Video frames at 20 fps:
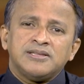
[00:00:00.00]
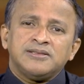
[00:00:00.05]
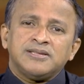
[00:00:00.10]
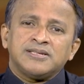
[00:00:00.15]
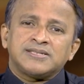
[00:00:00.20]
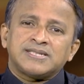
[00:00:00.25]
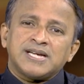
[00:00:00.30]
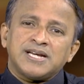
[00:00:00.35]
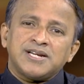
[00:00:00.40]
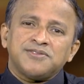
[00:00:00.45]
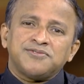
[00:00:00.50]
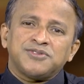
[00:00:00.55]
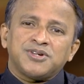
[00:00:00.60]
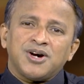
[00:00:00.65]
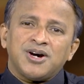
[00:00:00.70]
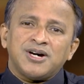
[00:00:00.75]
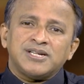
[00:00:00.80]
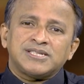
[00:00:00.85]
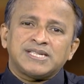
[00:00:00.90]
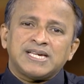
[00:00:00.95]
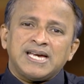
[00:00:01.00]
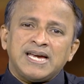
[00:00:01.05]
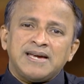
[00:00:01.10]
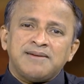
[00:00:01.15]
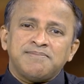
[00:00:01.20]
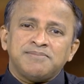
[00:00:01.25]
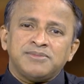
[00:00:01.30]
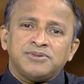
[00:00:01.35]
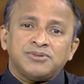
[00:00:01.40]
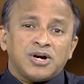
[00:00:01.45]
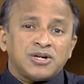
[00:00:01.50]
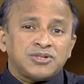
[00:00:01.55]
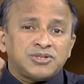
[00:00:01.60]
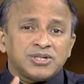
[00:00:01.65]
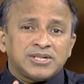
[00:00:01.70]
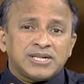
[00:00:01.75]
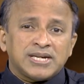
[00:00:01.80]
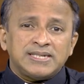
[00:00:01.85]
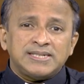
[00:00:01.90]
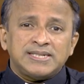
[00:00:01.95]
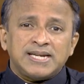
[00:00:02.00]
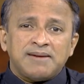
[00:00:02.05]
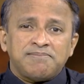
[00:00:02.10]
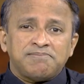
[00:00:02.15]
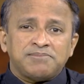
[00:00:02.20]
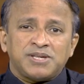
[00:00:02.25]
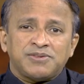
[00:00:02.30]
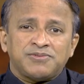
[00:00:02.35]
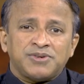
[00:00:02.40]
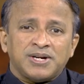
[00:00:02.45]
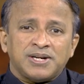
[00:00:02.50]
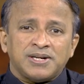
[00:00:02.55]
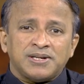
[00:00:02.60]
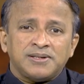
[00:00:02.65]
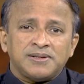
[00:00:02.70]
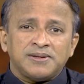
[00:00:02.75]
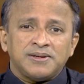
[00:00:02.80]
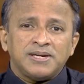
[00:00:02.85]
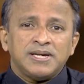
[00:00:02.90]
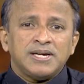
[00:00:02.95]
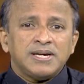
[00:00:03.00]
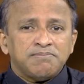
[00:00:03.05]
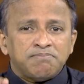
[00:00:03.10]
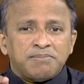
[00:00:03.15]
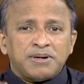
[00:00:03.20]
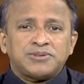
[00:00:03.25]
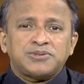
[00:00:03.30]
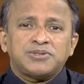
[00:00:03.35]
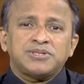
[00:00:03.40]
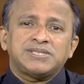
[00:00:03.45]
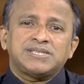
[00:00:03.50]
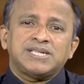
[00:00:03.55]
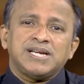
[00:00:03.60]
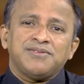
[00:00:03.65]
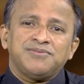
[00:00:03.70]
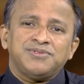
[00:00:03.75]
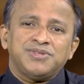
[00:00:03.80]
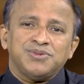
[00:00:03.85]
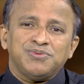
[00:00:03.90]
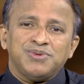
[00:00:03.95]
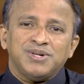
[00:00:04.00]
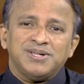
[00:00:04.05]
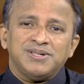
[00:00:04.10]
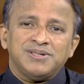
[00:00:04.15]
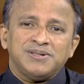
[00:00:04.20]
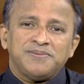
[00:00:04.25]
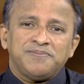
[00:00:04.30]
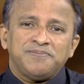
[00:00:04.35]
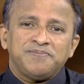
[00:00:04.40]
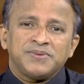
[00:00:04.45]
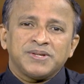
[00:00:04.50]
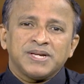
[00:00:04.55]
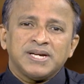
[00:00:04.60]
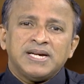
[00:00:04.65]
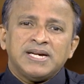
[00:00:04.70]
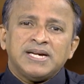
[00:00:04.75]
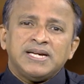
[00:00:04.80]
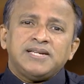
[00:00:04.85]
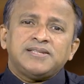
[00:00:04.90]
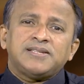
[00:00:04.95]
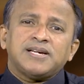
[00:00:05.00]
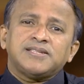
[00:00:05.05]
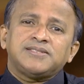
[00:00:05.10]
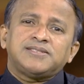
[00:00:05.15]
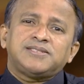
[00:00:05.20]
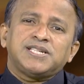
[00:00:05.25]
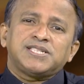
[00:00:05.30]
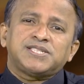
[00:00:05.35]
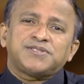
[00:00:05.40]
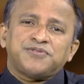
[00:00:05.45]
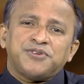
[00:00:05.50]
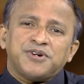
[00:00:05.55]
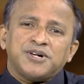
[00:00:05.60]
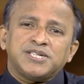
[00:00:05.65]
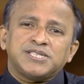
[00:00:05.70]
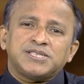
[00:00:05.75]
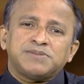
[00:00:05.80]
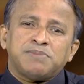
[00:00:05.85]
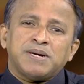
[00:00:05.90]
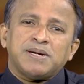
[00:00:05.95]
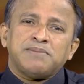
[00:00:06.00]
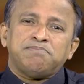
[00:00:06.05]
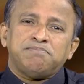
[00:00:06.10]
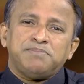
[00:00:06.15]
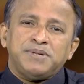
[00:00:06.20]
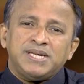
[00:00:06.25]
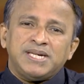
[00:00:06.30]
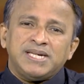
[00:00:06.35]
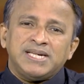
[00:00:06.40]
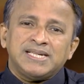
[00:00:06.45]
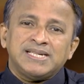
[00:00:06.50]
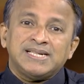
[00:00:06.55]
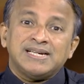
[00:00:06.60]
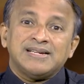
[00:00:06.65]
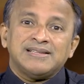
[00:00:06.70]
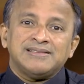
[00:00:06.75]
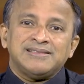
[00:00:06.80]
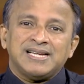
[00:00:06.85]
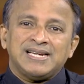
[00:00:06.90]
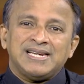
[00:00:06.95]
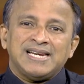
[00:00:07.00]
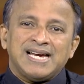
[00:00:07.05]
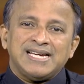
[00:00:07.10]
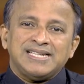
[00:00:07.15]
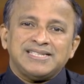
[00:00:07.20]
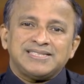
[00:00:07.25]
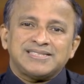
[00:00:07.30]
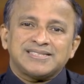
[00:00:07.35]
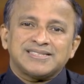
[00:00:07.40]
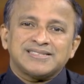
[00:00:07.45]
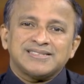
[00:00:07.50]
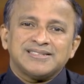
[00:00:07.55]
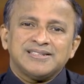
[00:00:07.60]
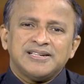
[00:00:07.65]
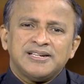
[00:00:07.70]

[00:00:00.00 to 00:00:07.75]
The Son of God came not to condemn the world, but to save the world. He does this first by being the light.